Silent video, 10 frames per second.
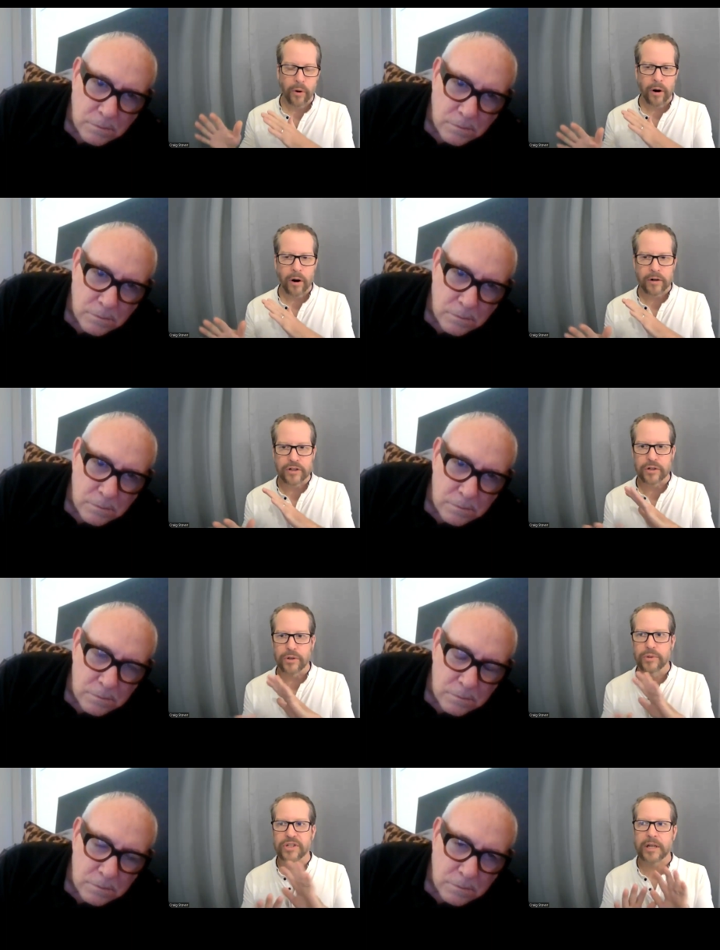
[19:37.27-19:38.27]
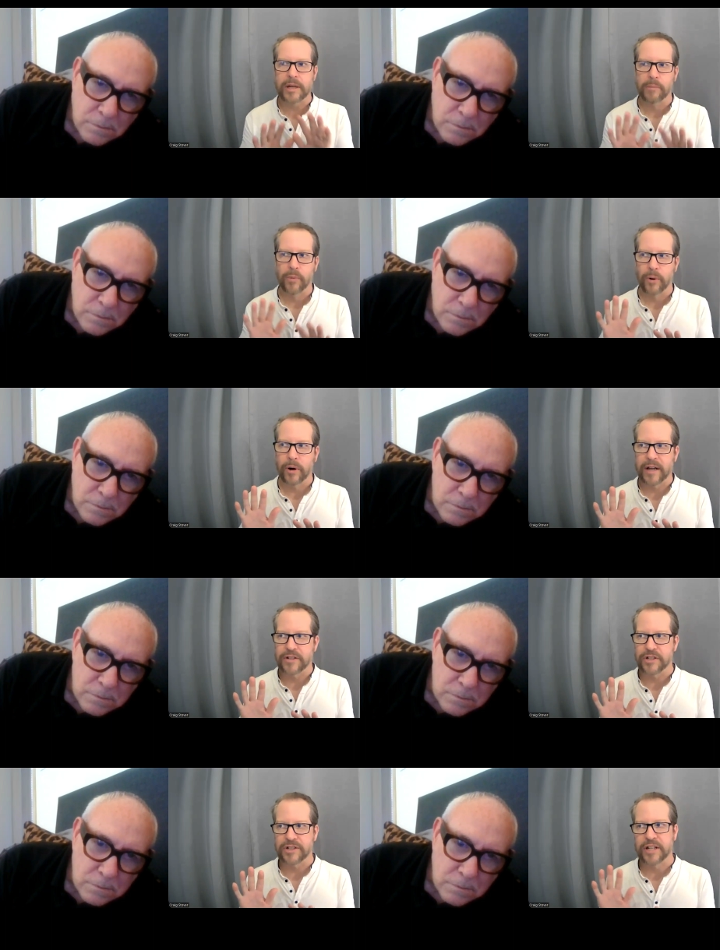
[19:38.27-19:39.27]
Speaker 1: or do you see it more
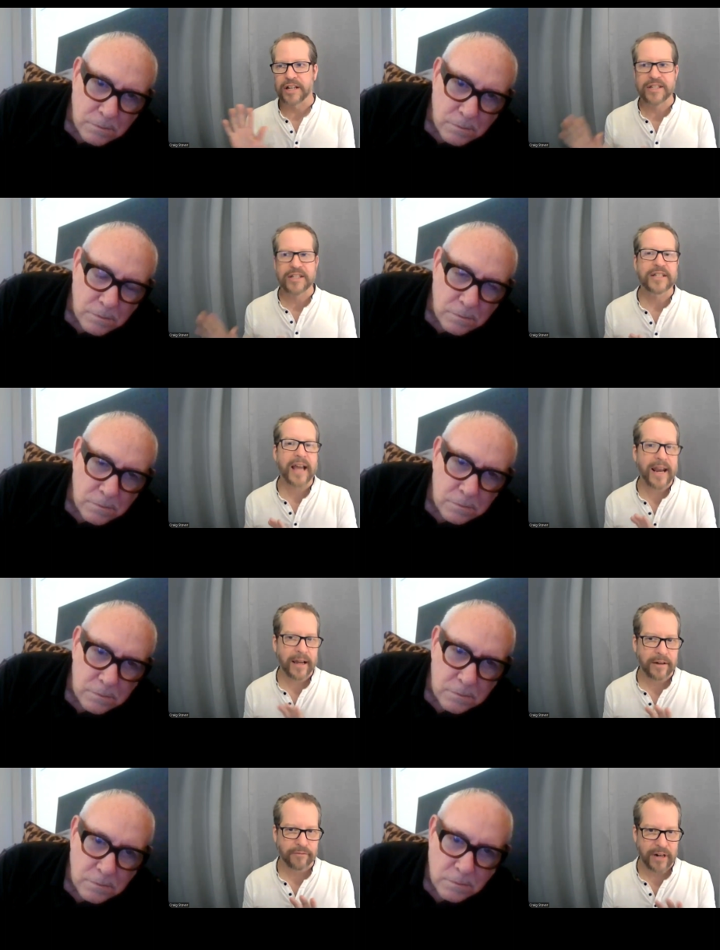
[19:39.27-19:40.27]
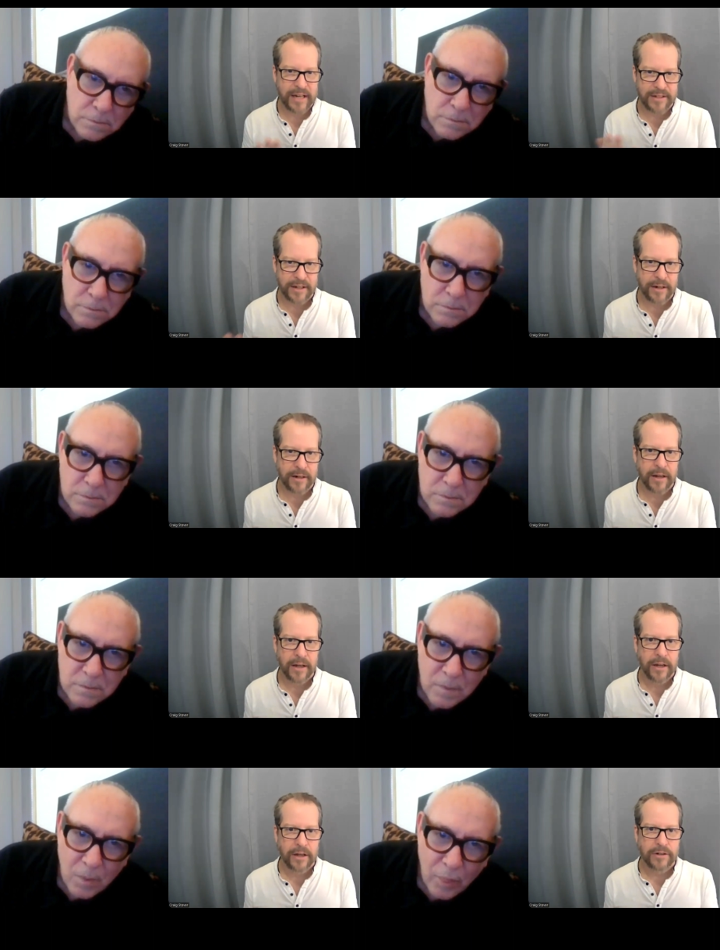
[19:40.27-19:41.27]
as just an aesthetic reason
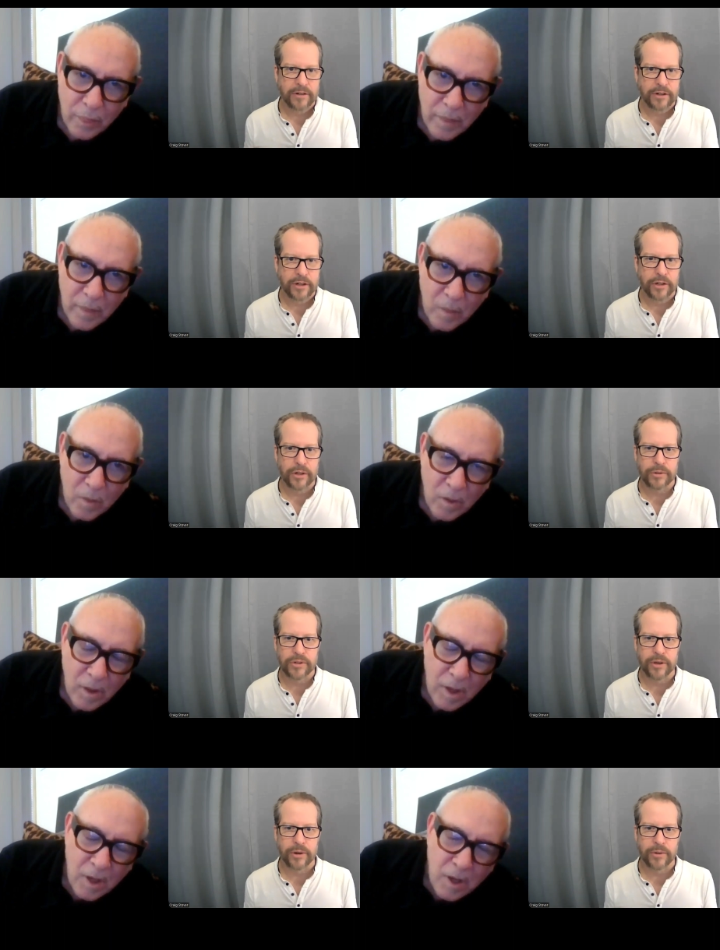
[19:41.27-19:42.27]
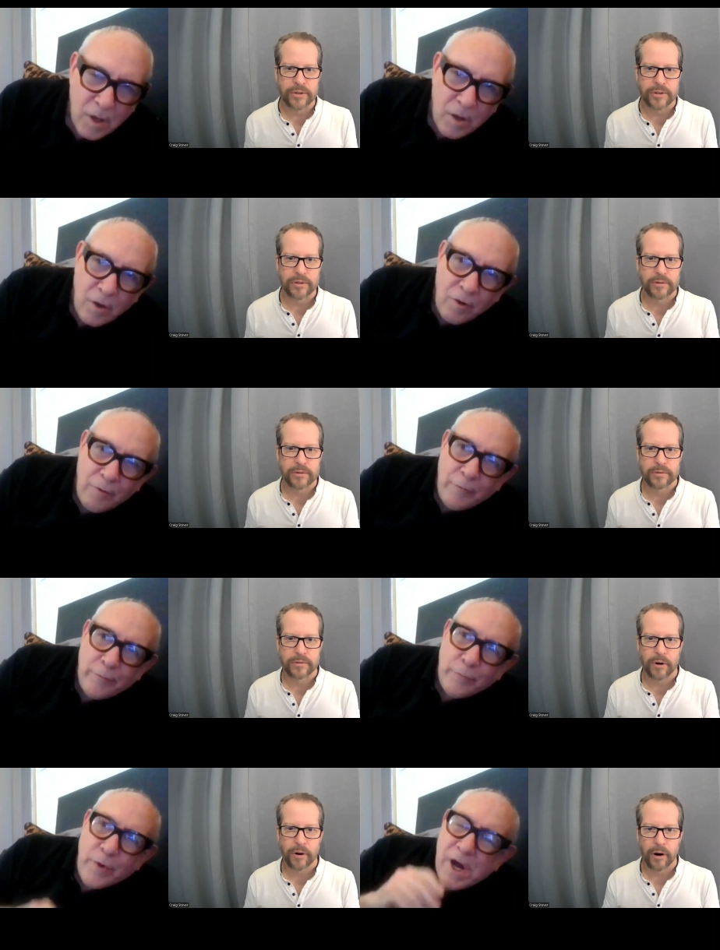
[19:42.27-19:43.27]
to use those?
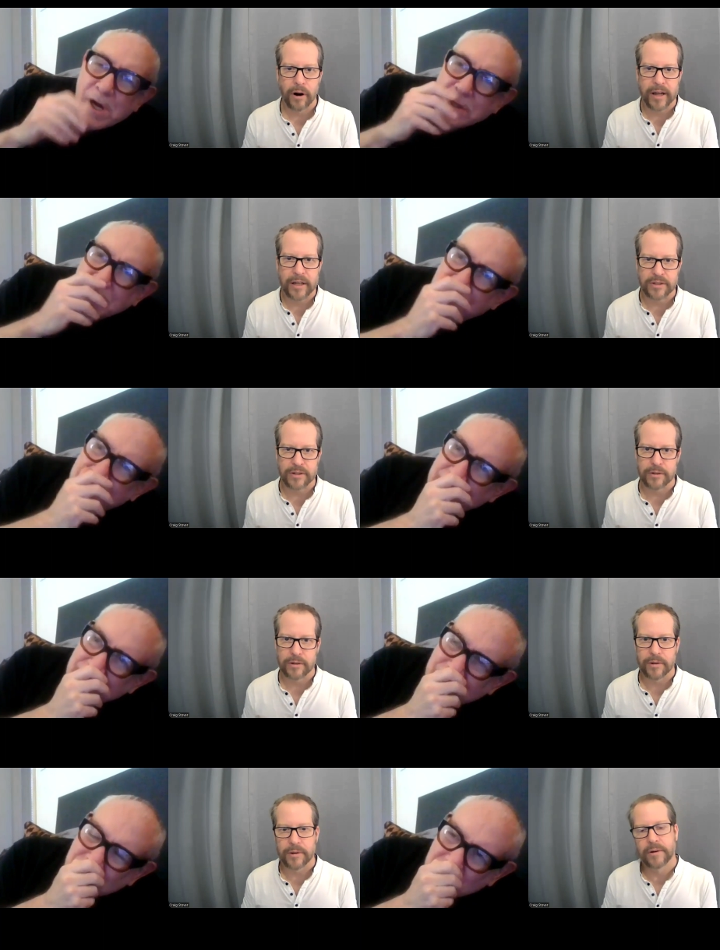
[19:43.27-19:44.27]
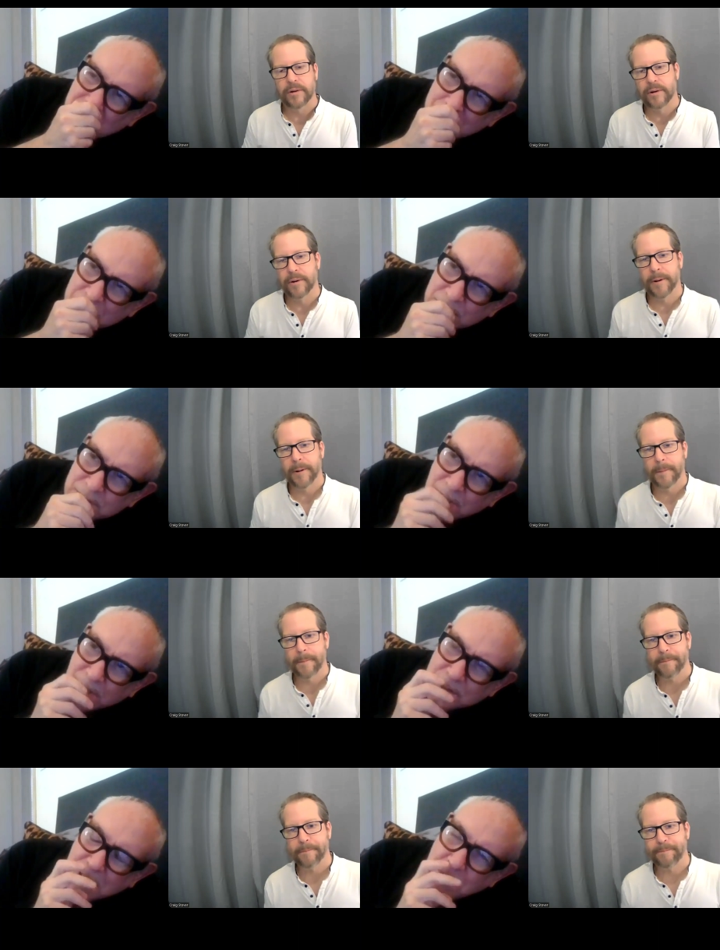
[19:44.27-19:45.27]
Speaker 2: Well, it's something,
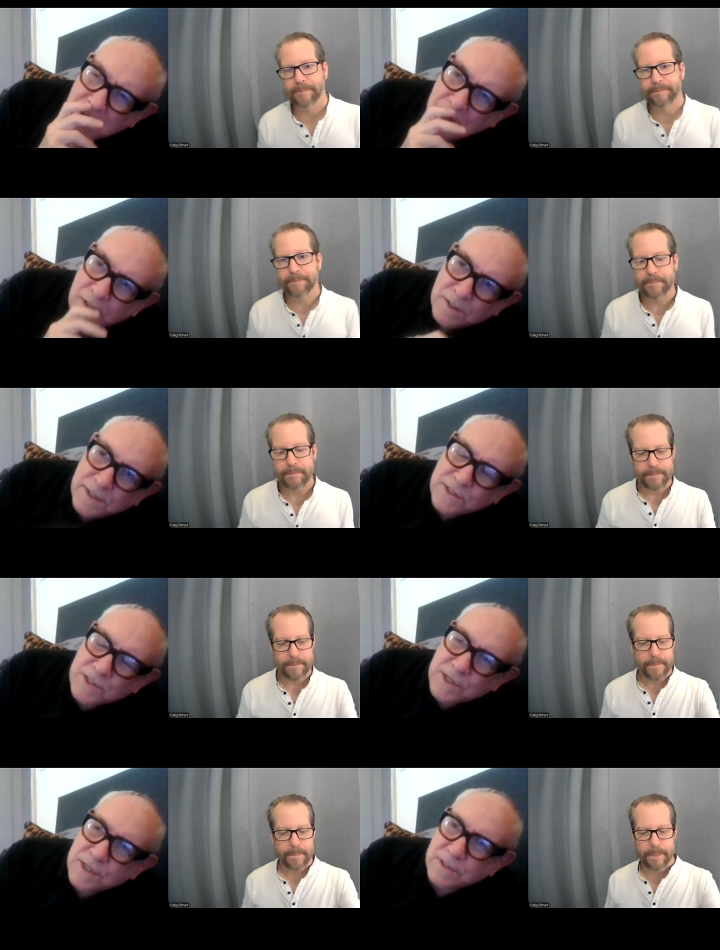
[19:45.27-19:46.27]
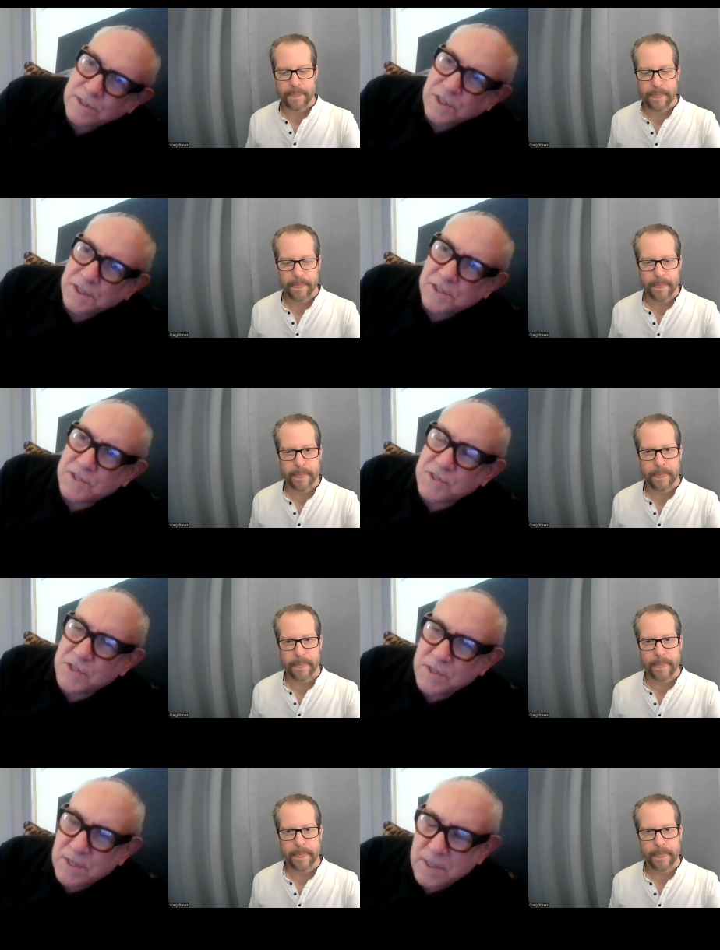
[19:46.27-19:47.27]
it's an
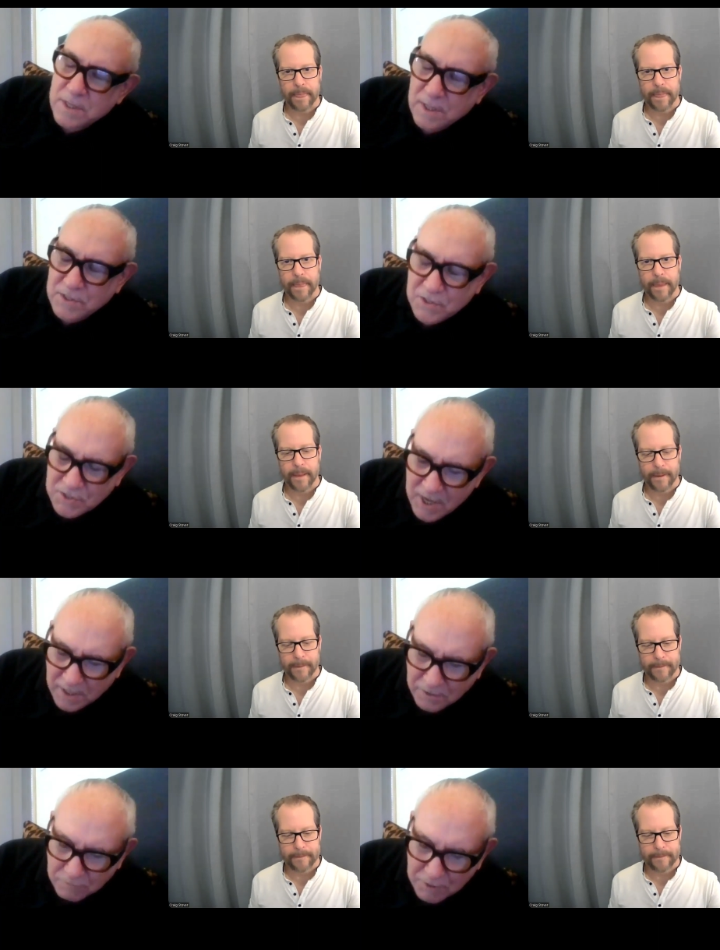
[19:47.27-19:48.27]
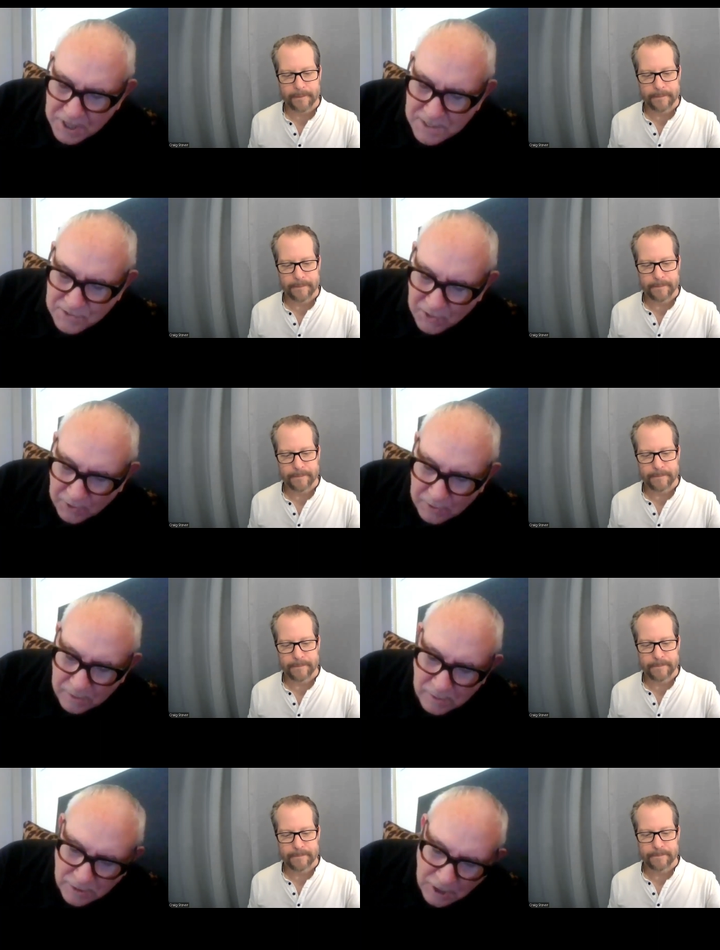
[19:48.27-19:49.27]
aesthetic reason,